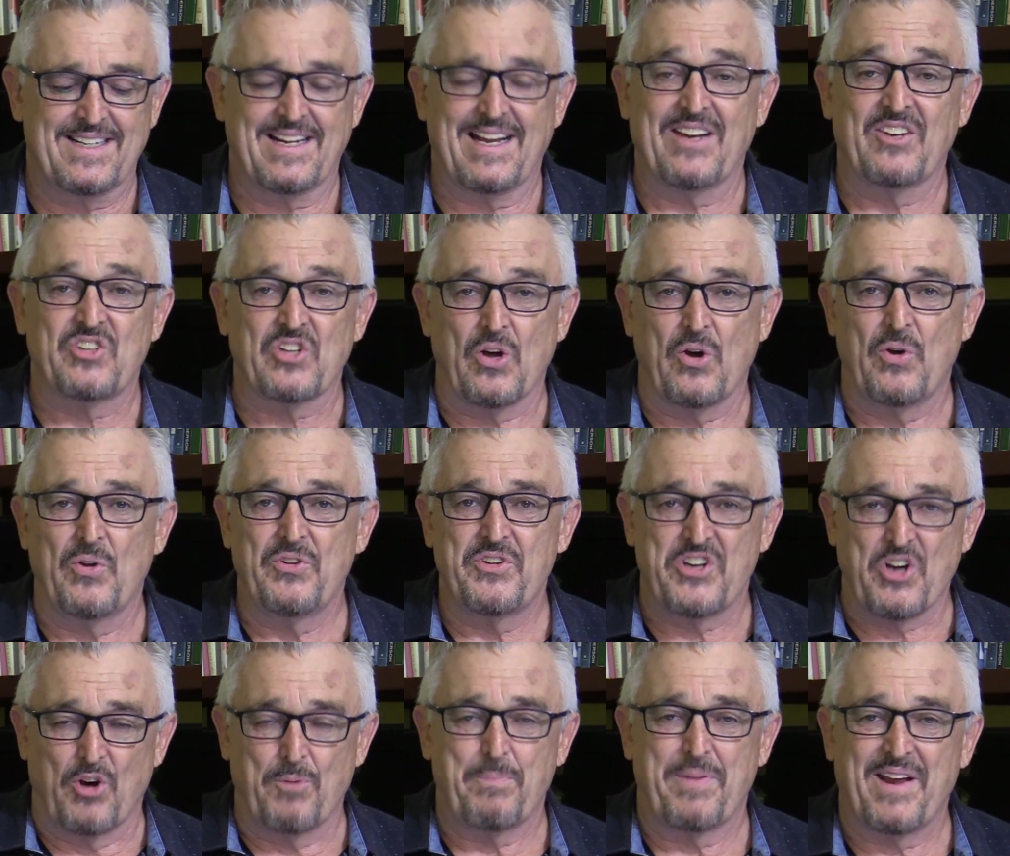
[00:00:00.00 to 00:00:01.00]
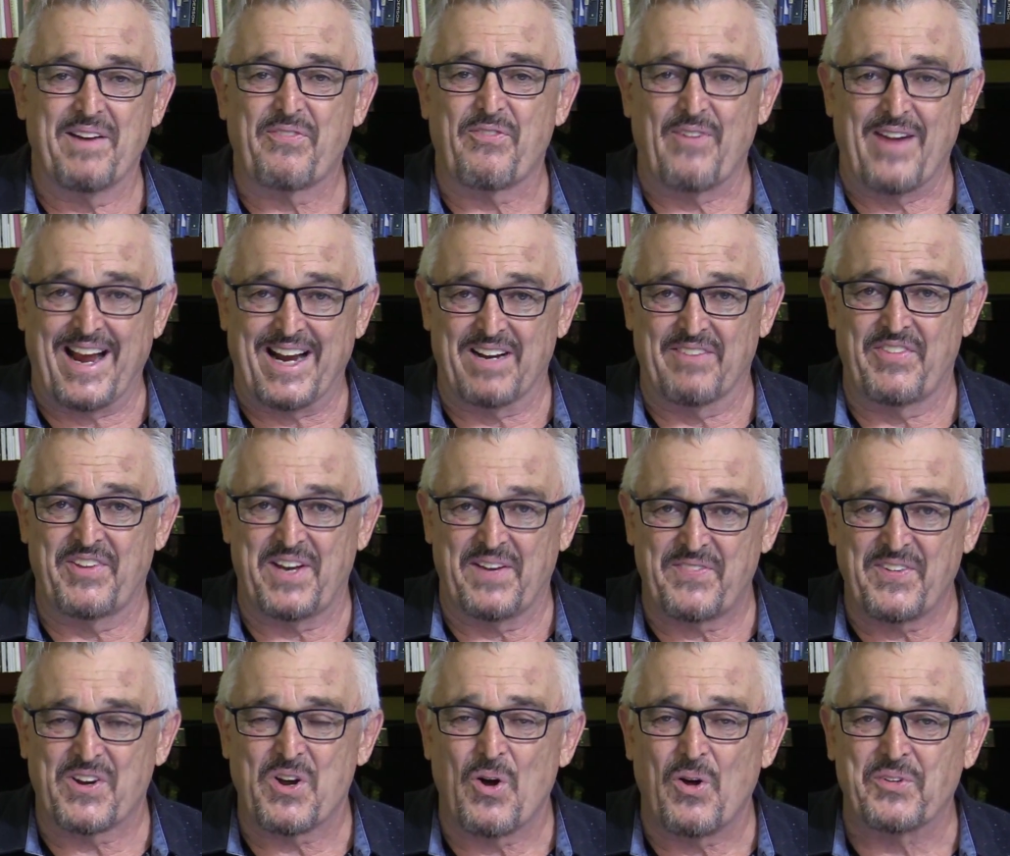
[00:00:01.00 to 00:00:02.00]
And so don't be afraid of the
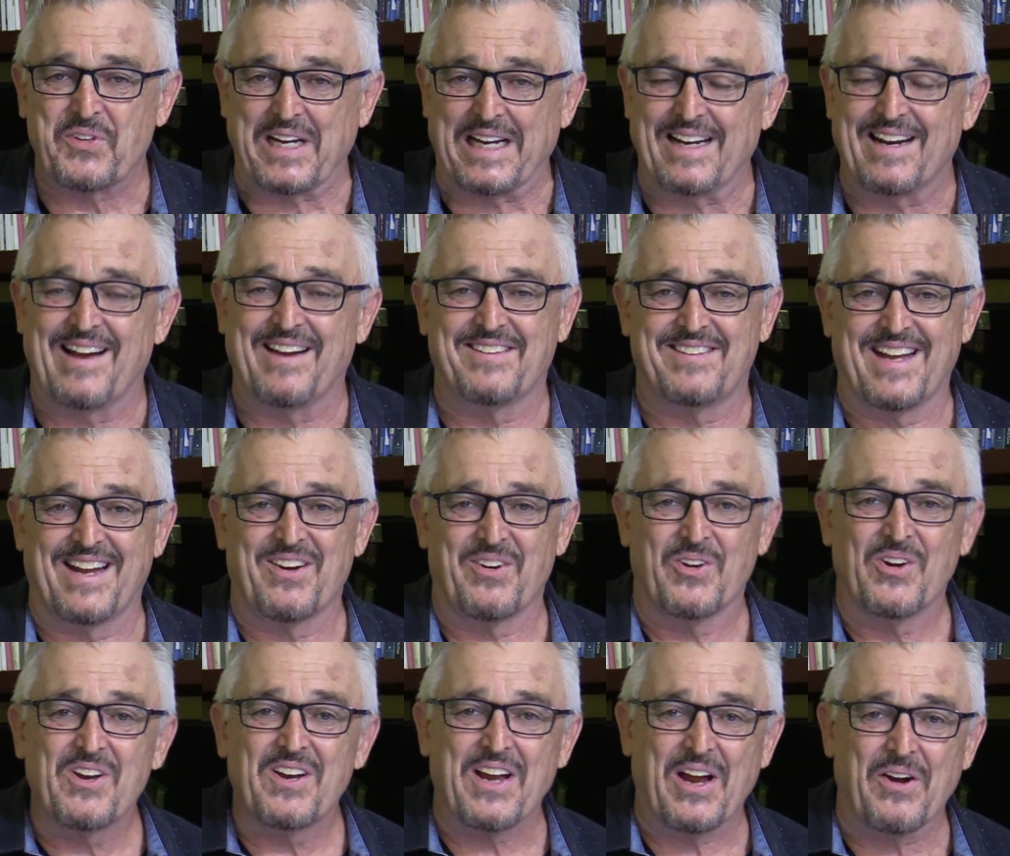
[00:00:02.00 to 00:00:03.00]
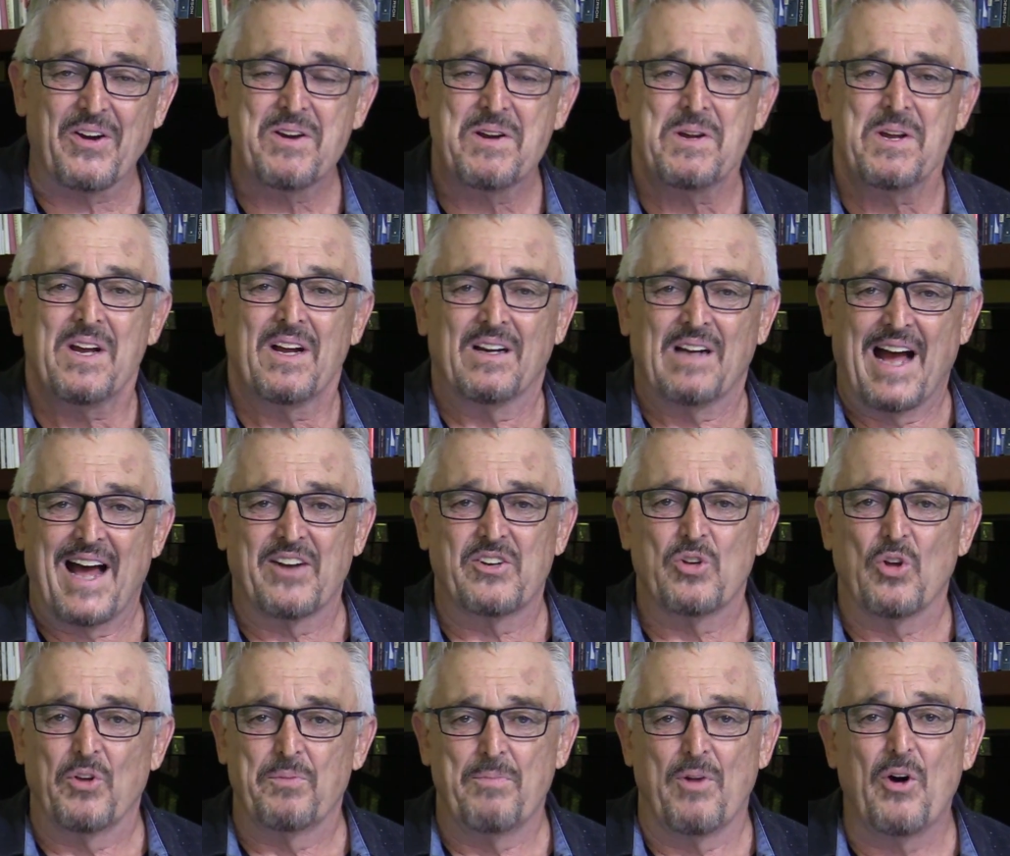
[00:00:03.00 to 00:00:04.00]
difficulty. And I said earlier, God
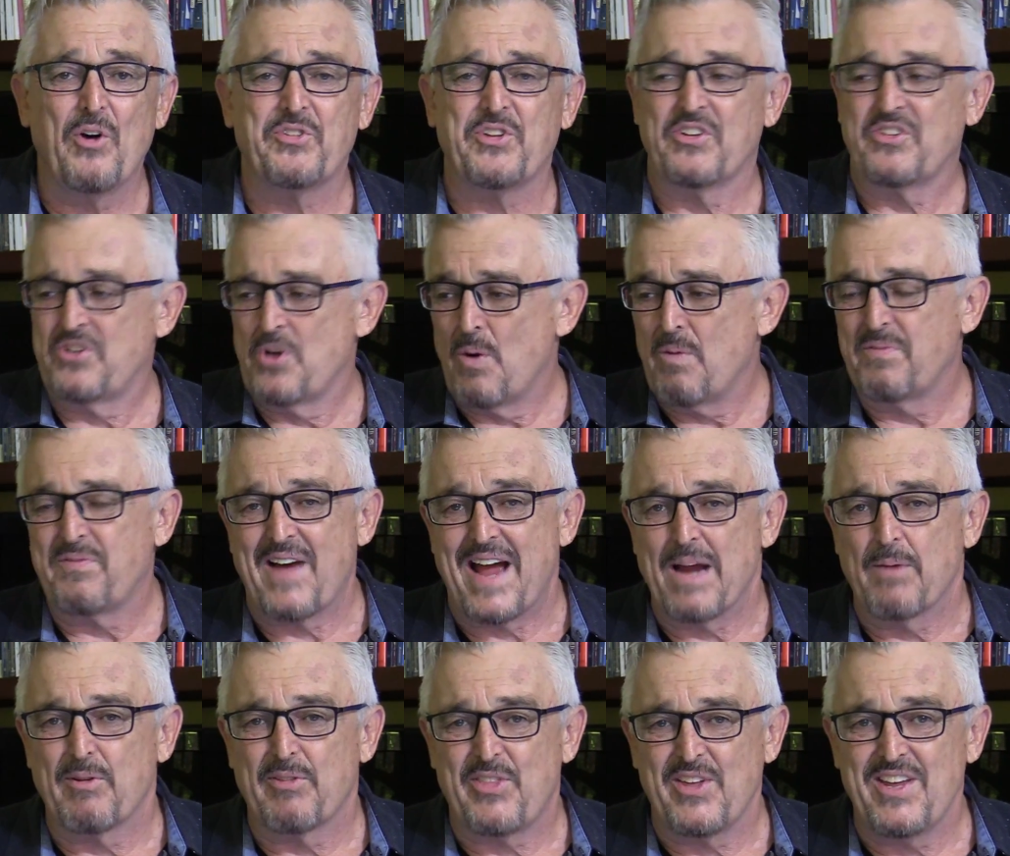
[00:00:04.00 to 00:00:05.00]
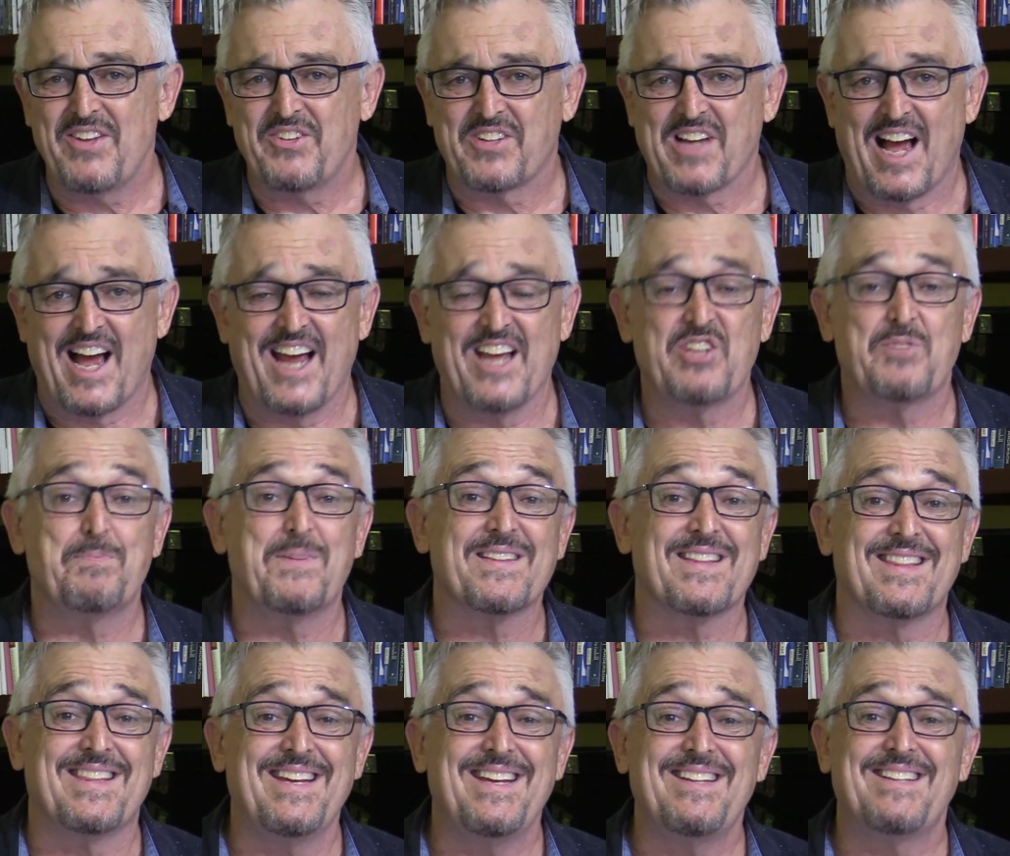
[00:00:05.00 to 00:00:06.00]
told Moses, don't fight with these guys,
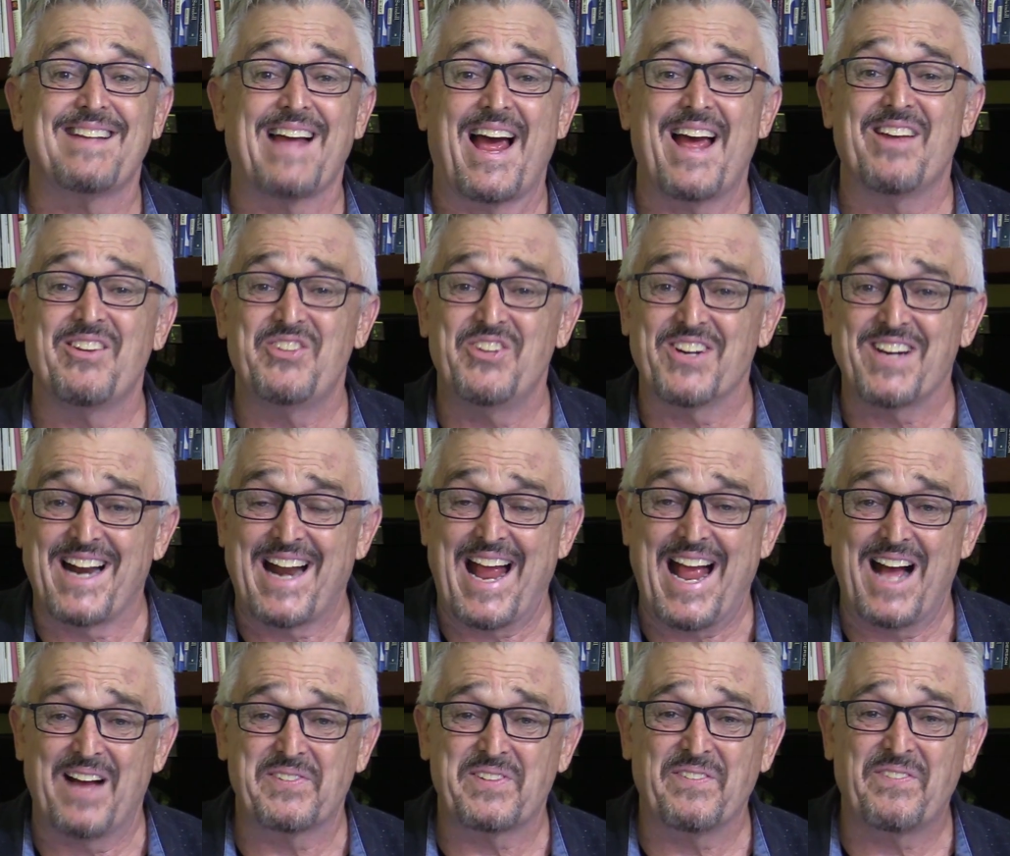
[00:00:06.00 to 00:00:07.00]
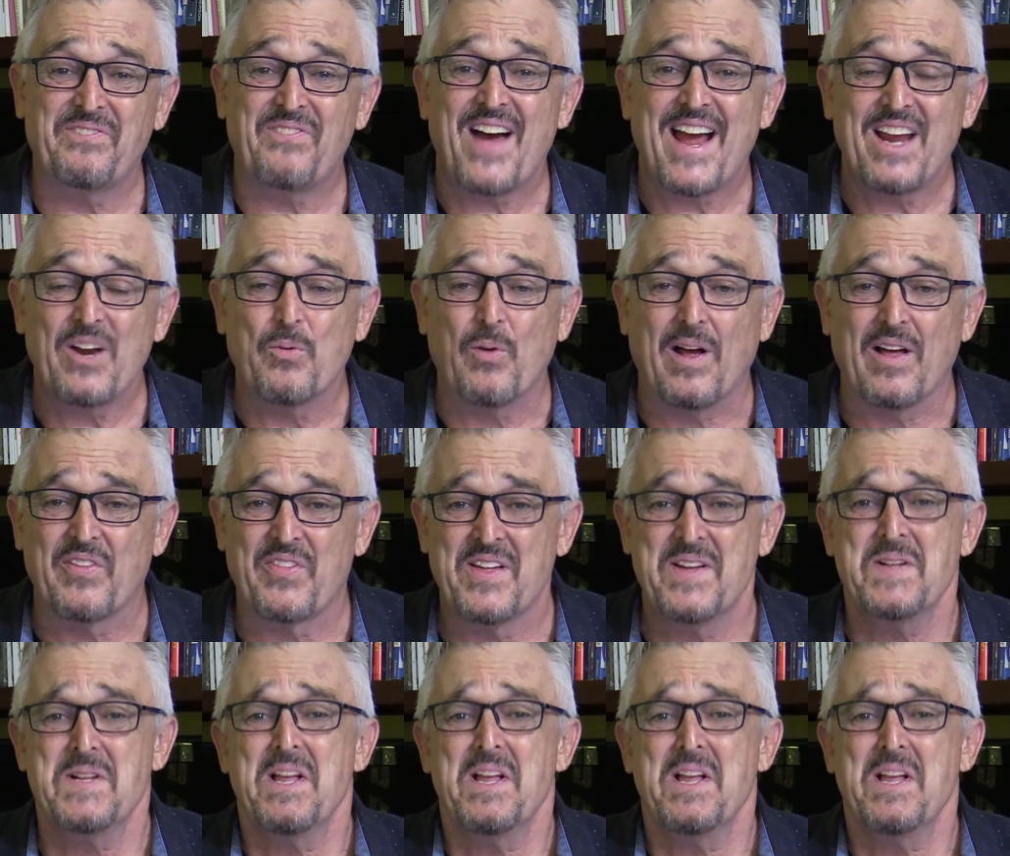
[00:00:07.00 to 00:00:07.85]
but these guys you're going to have to fight with.